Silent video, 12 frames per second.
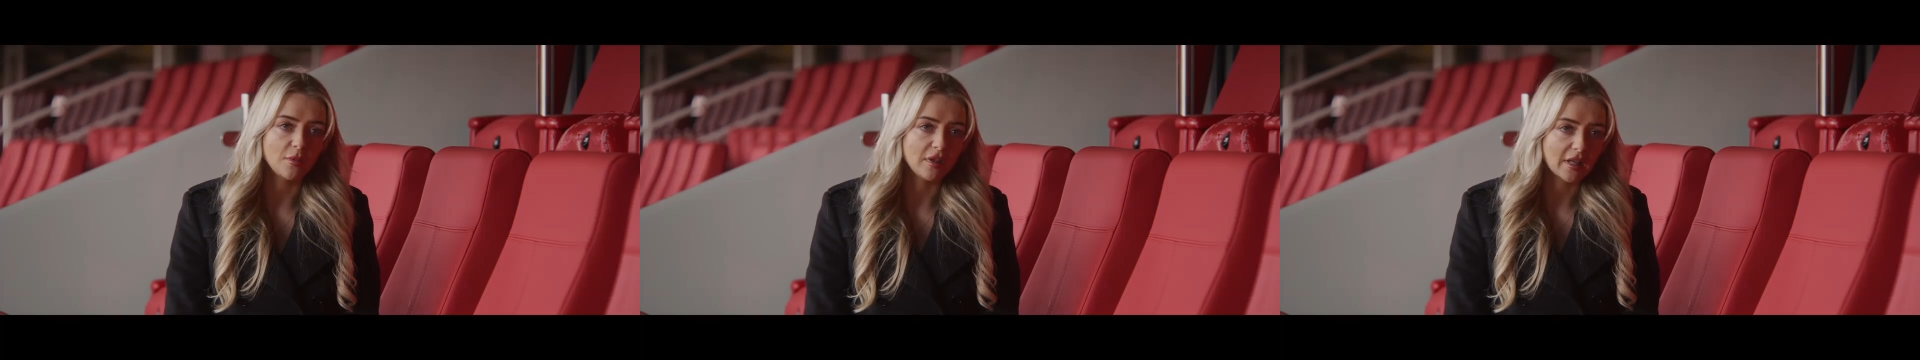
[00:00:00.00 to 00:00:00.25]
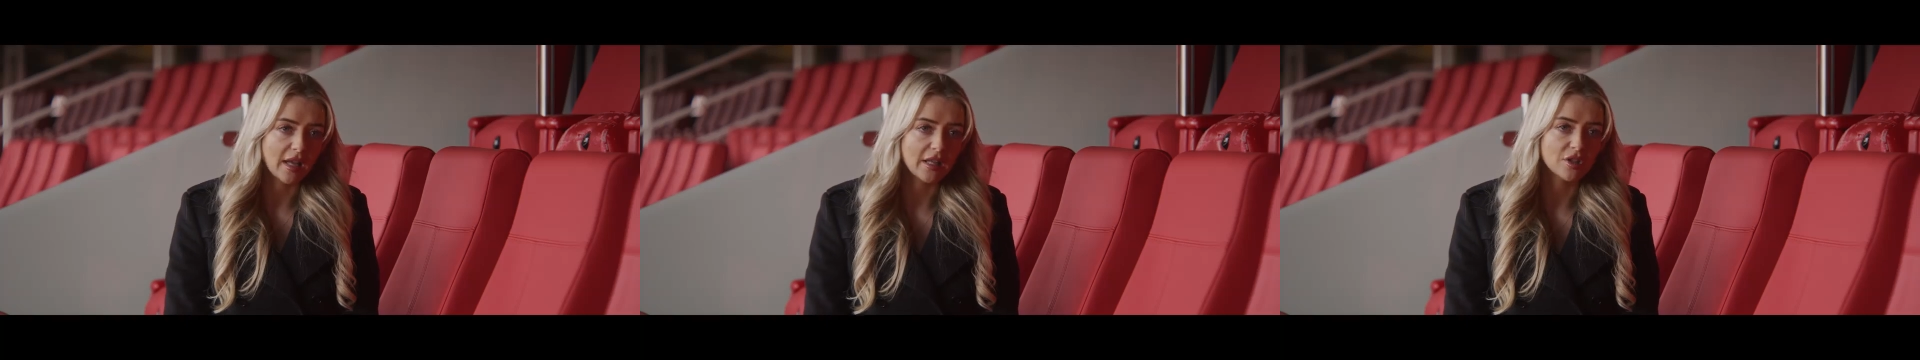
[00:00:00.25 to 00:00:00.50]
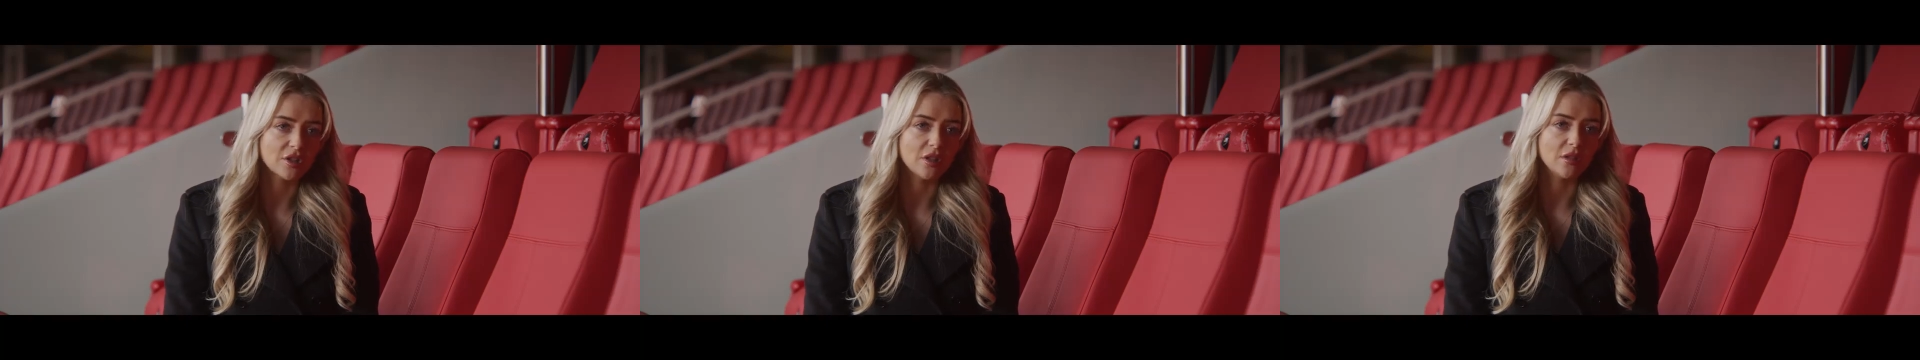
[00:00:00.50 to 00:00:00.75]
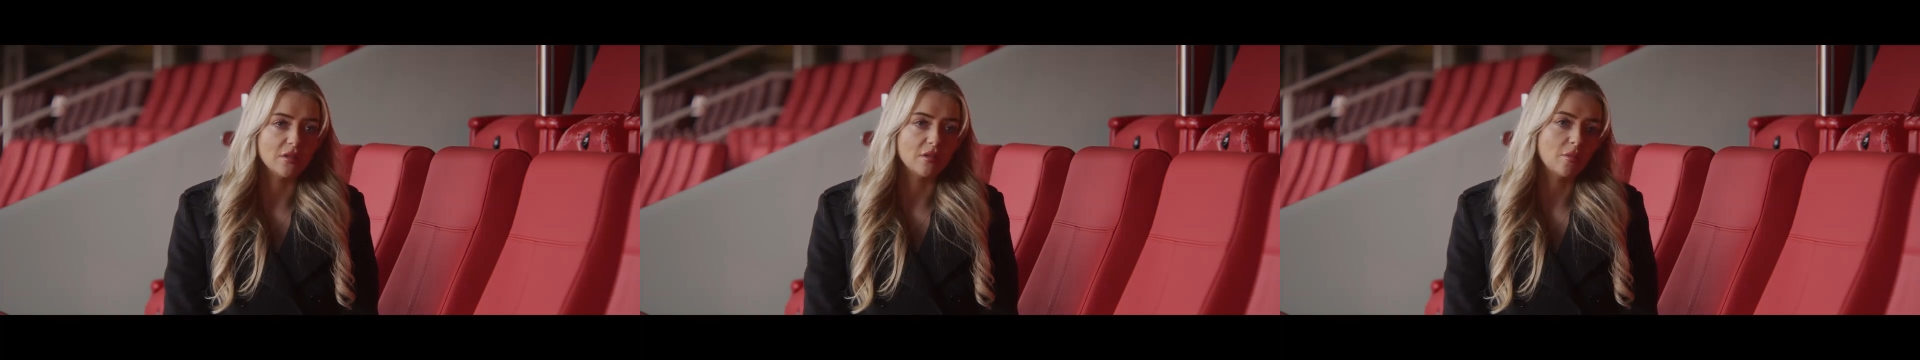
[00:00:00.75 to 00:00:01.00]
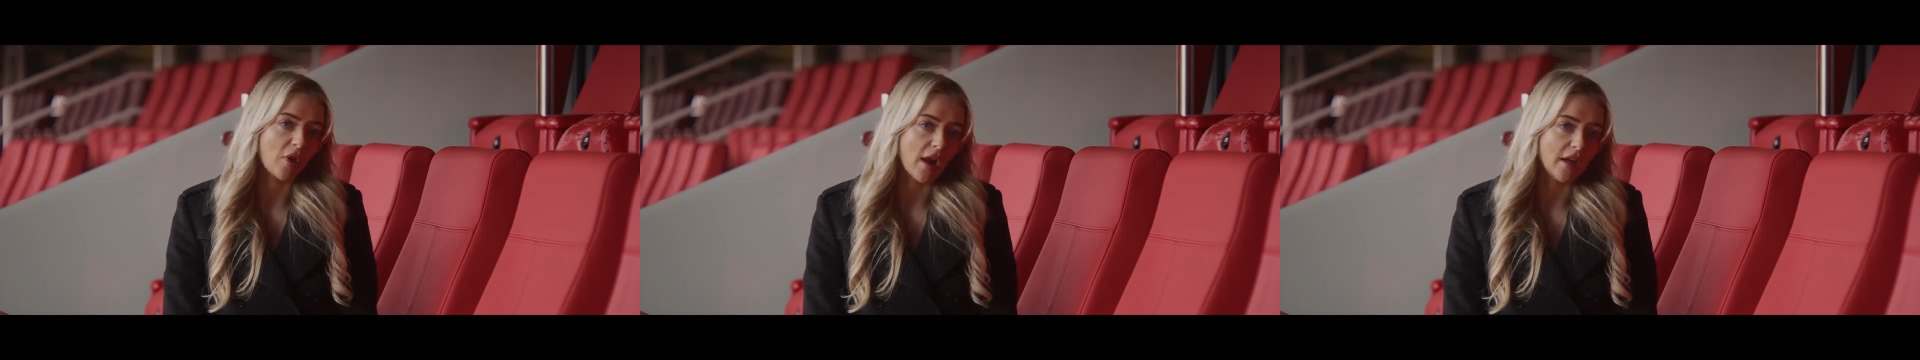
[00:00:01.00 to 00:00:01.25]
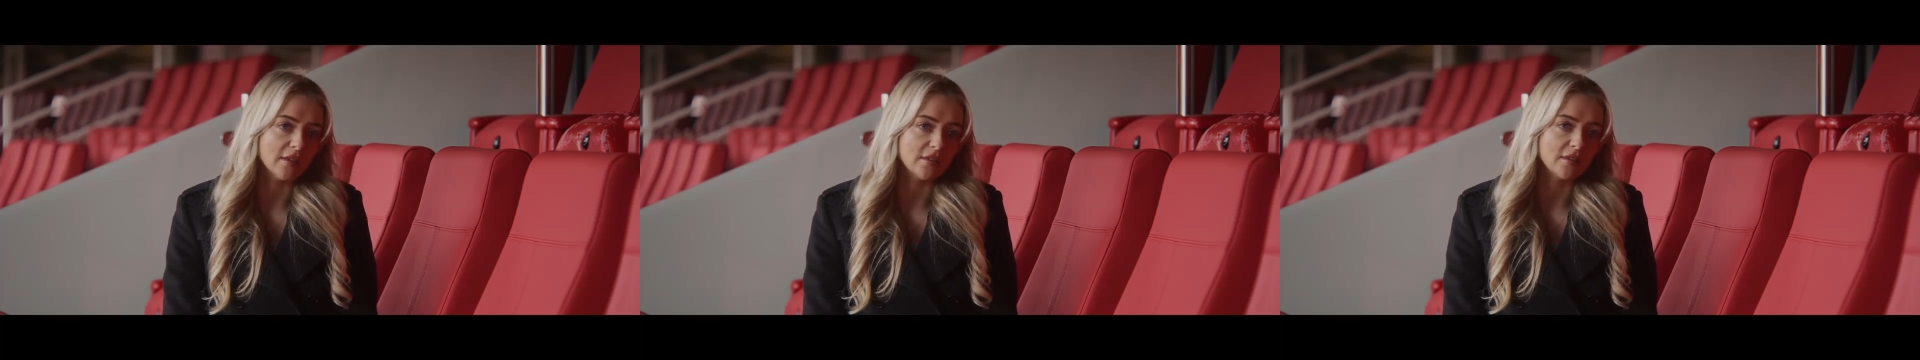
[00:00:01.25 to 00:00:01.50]
communications,
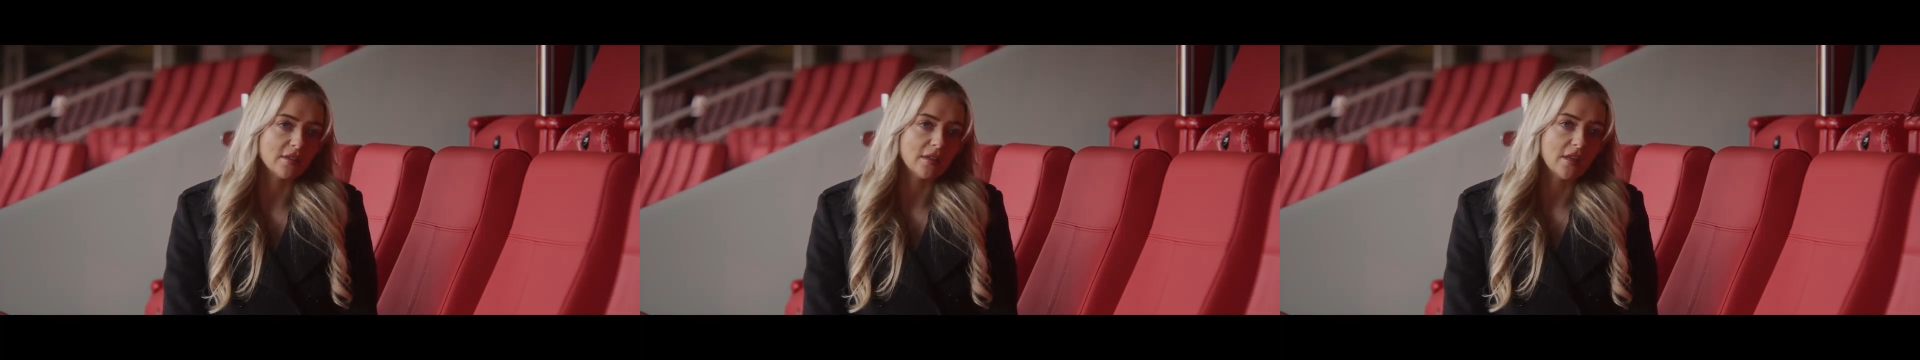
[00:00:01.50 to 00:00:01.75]
brand,